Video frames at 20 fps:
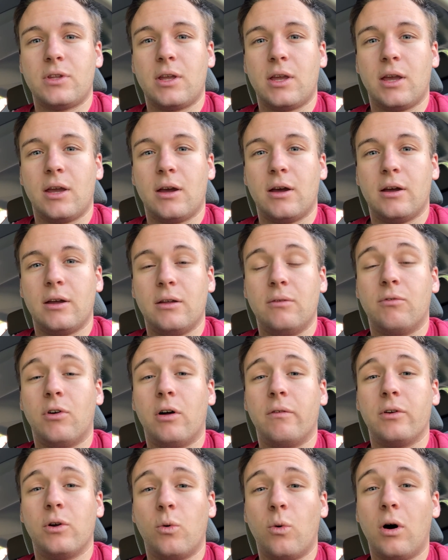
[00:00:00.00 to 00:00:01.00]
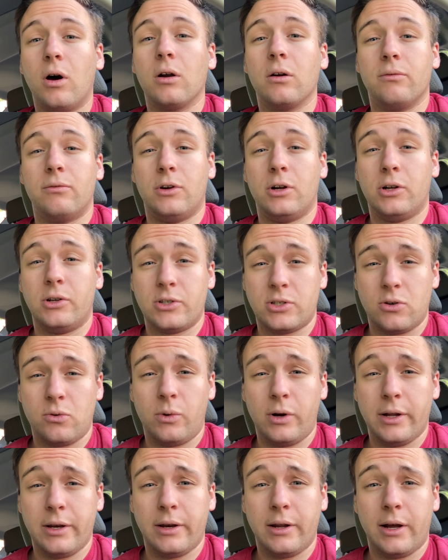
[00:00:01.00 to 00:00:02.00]
involving waterfalls and
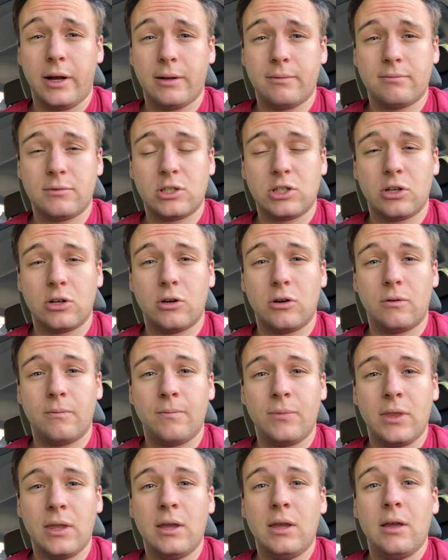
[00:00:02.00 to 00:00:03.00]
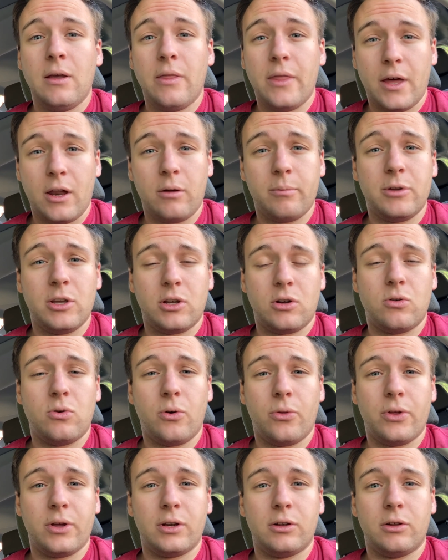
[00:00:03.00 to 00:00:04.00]
whatnot. So that'll be a
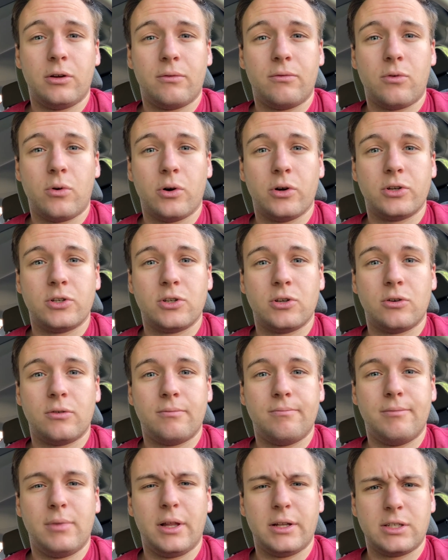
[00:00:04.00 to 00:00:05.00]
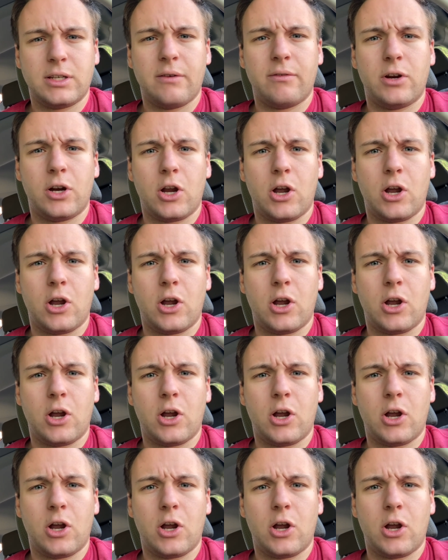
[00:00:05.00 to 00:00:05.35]
cool thing to look forward to. But let's give it a